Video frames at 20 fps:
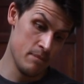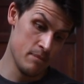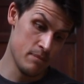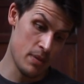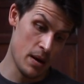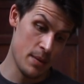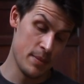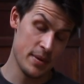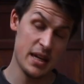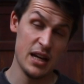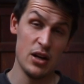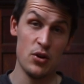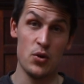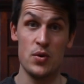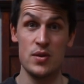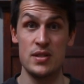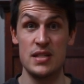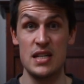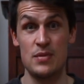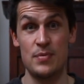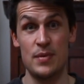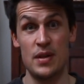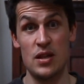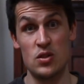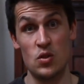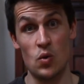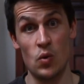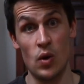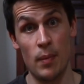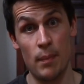biomechanical assessment
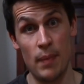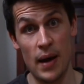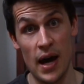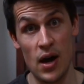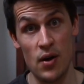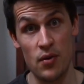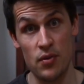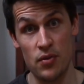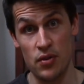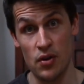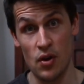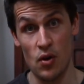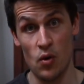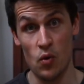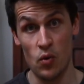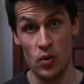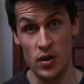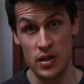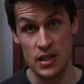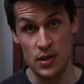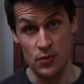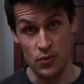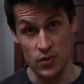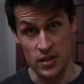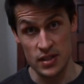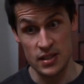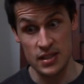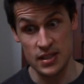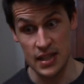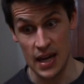is all about, so all the
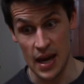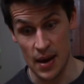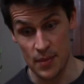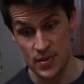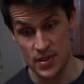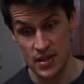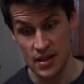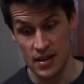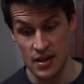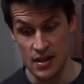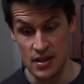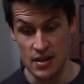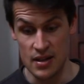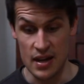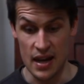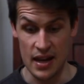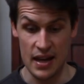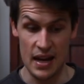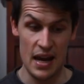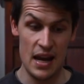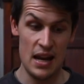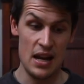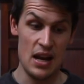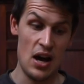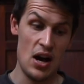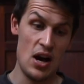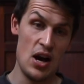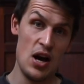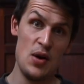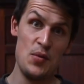different steps, and then
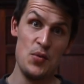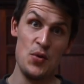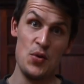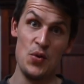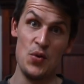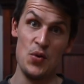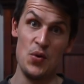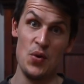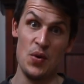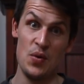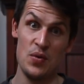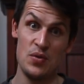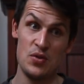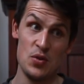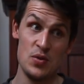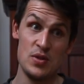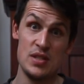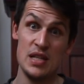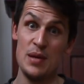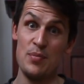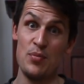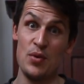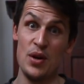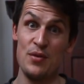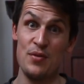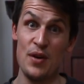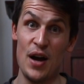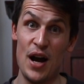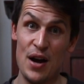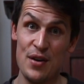I will do a debrief
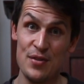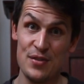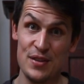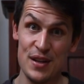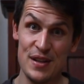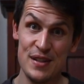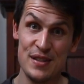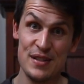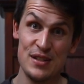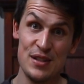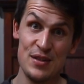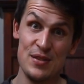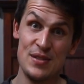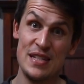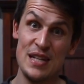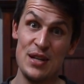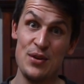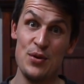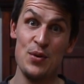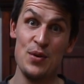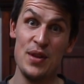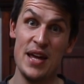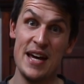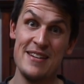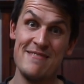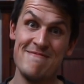after. So see you all then.